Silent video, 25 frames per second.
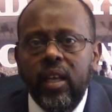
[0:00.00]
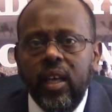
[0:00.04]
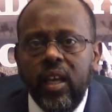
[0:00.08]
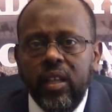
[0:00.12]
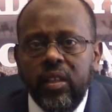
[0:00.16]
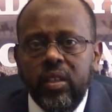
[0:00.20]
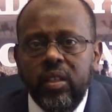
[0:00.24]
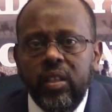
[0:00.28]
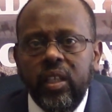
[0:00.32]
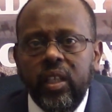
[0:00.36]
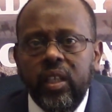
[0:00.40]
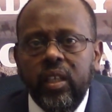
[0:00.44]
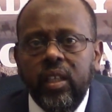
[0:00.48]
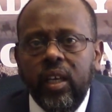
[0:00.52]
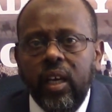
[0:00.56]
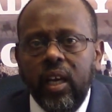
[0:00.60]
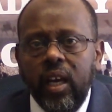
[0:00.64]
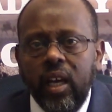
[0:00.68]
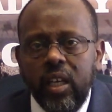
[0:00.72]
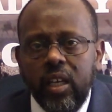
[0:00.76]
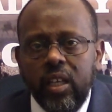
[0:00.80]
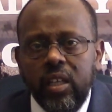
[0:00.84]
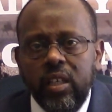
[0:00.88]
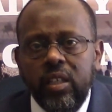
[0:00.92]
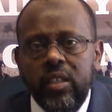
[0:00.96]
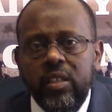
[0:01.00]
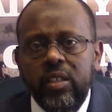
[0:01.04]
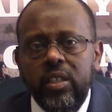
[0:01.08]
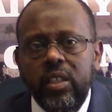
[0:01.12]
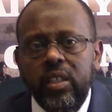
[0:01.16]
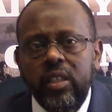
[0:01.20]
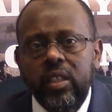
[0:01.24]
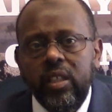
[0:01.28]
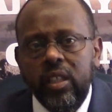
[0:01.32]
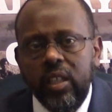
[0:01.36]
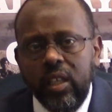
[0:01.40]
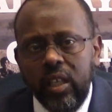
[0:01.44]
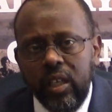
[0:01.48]
ethnic identity
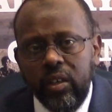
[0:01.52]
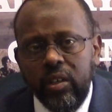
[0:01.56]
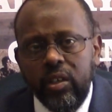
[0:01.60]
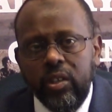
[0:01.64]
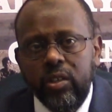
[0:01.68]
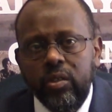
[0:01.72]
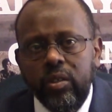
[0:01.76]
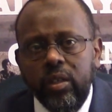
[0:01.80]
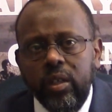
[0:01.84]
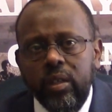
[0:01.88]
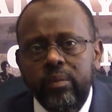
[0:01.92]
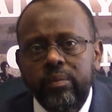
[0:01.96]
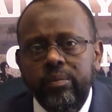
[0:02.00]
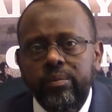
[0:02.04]
in Eritrea.